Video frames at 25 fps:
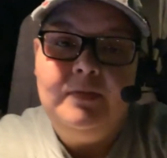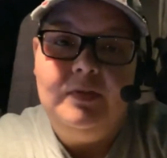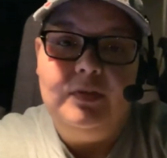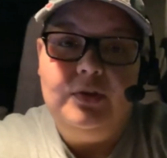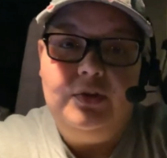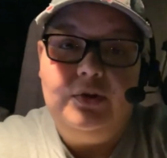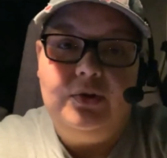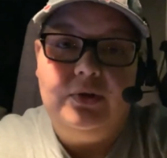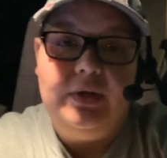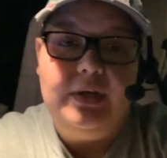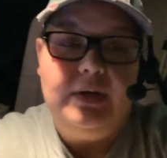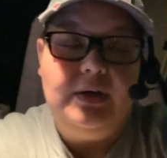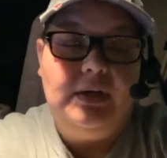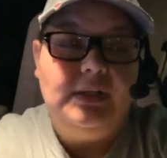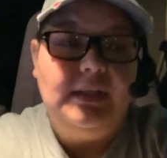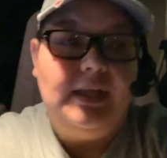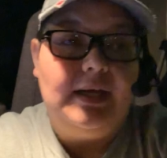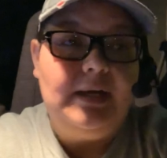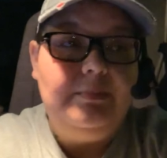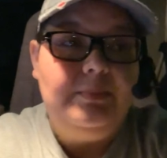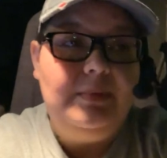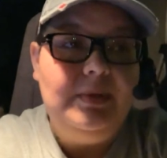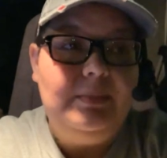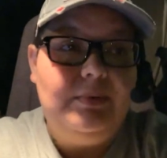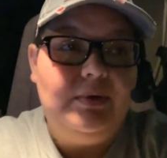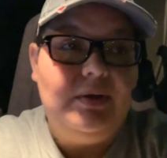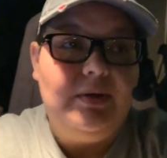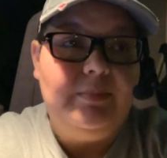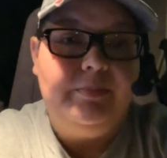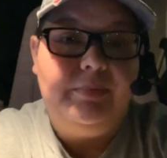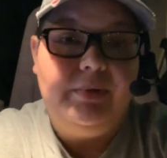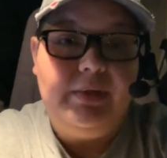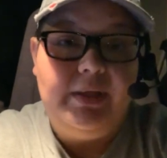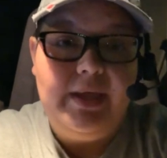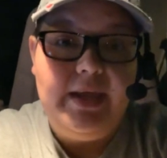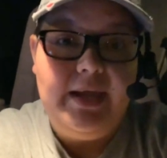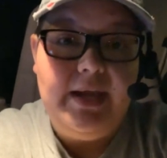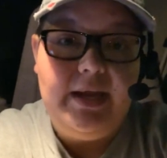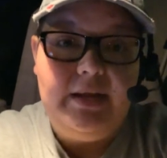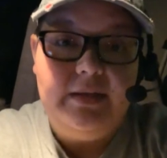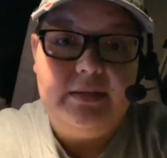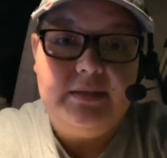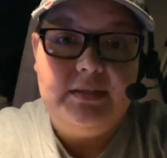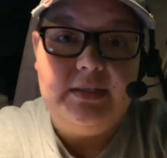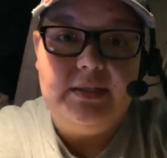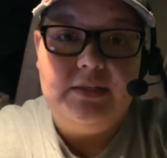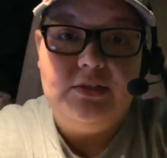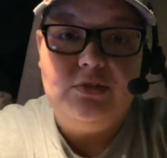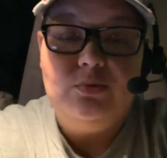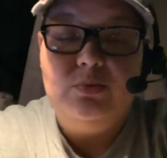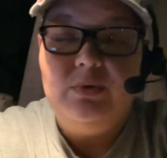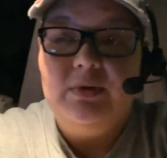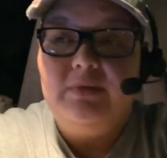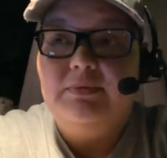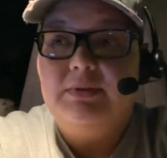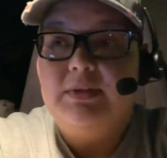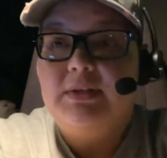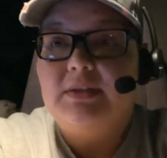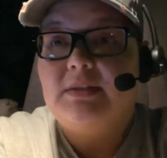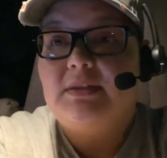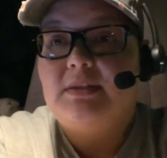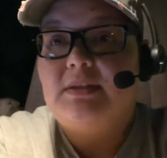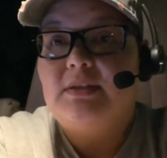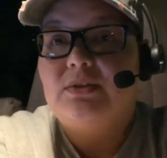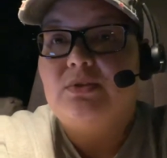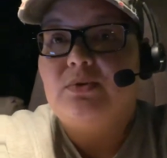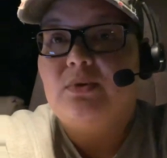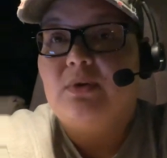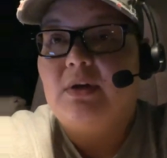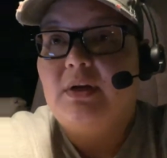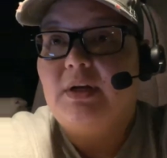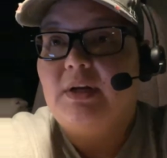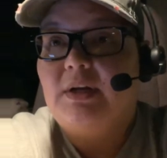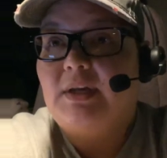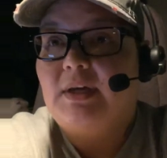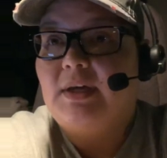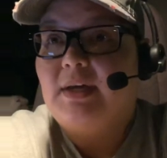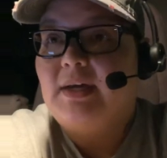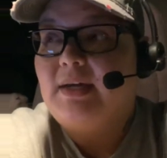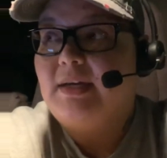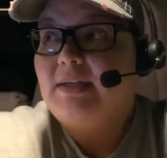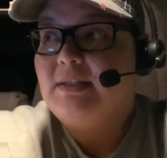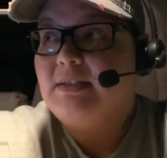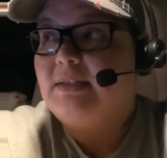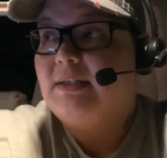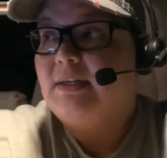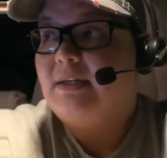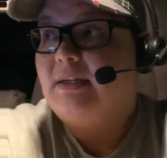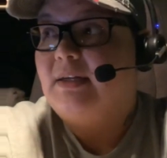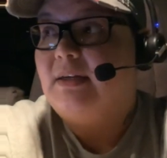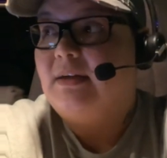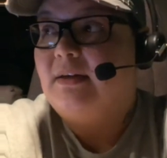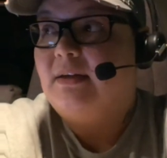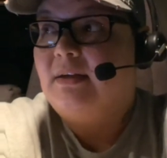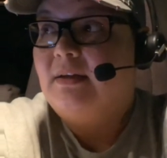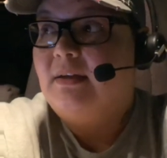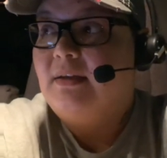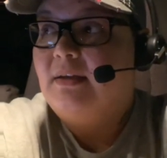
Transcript: You'll hear a lot of people complain and say Swift is disorganized and